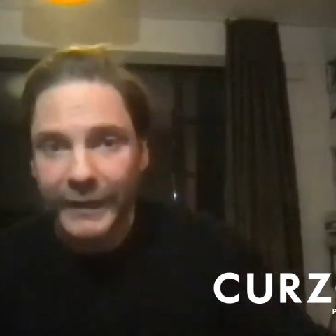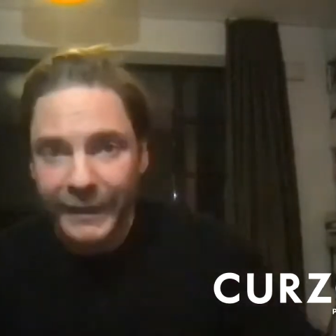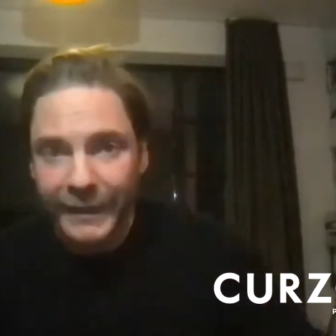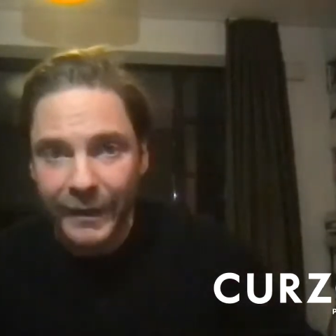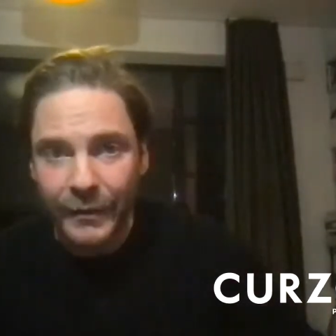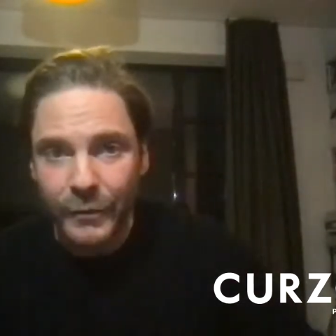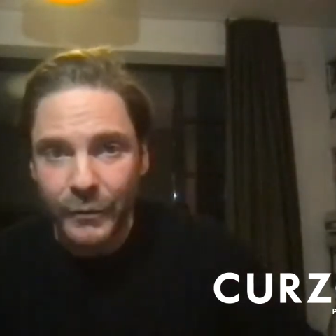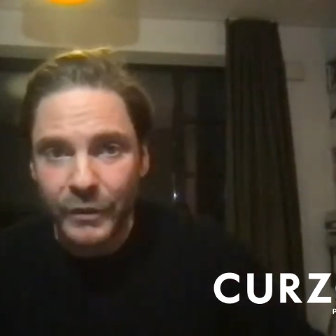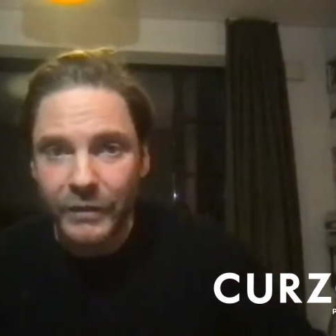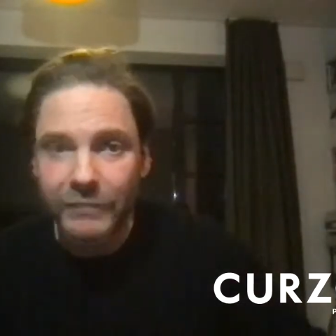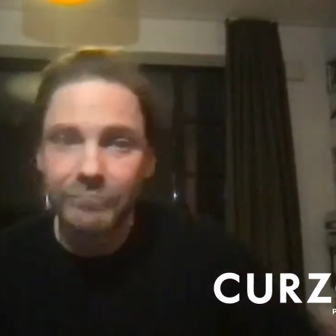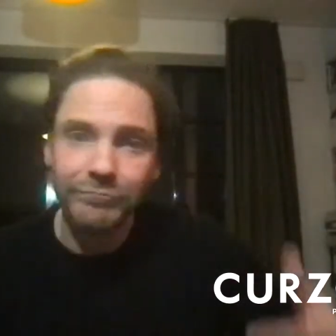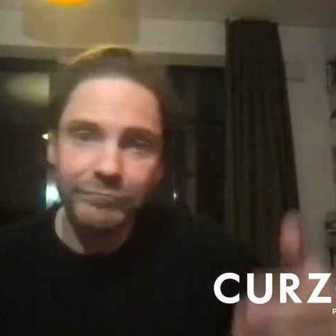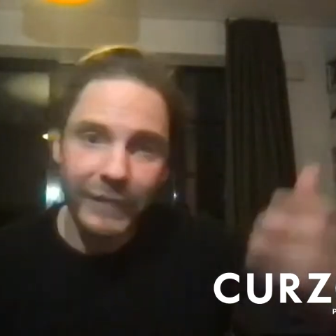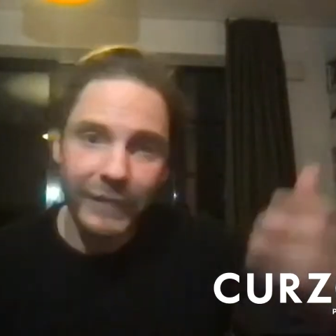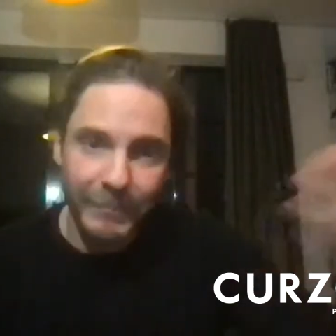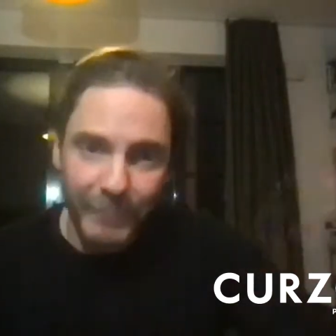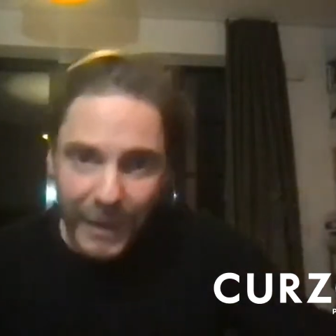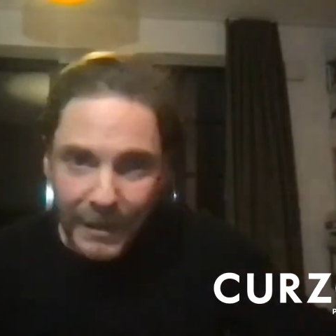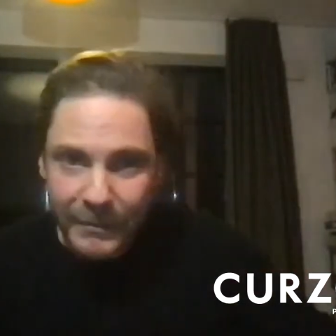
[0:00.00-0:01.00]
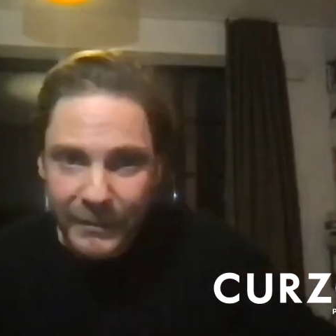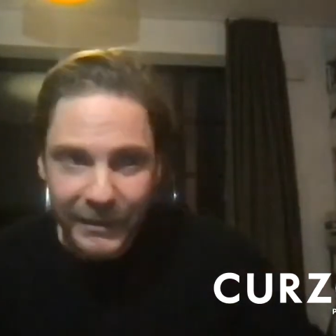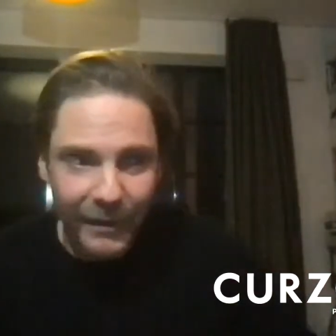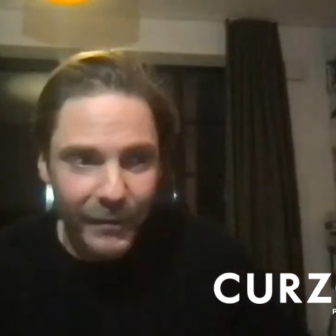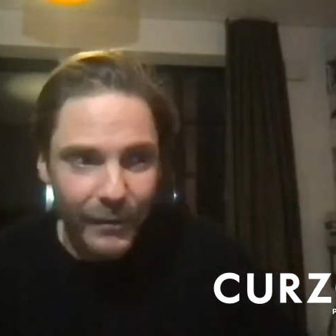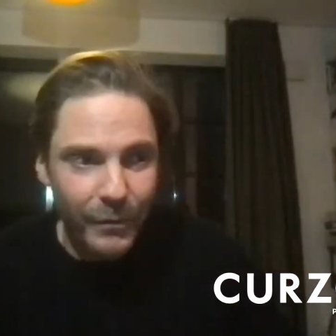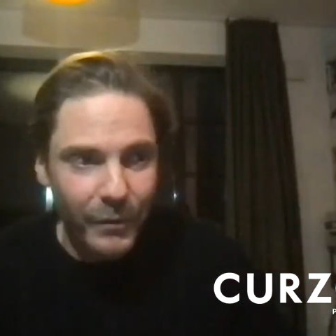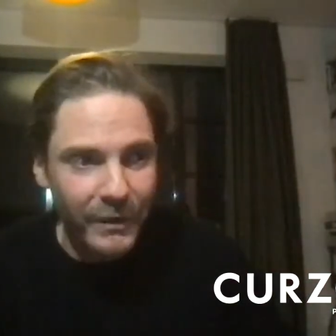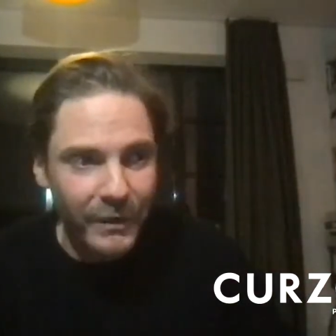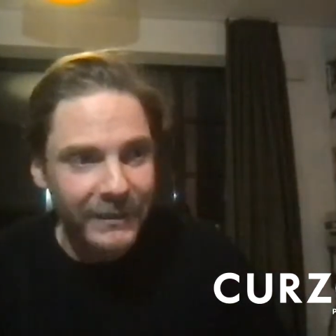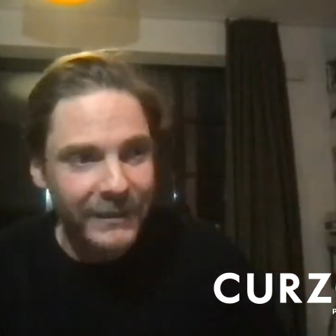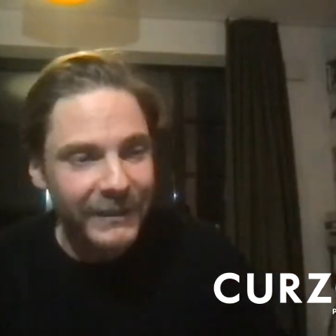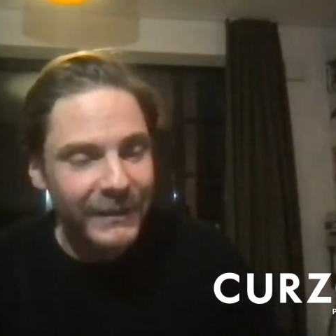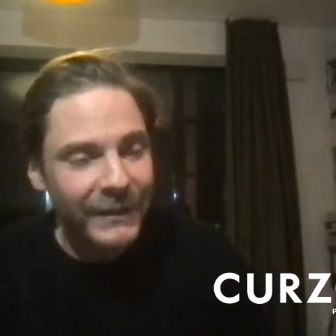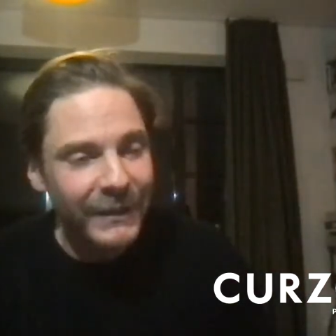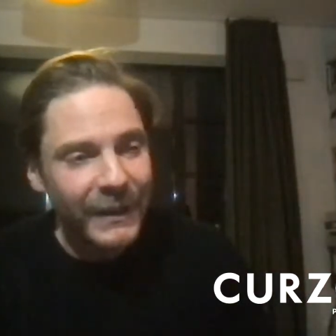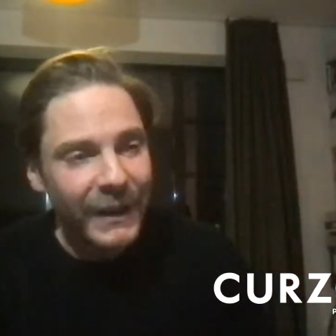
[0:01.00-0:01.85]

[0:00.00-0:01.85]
another one, and maybe another one,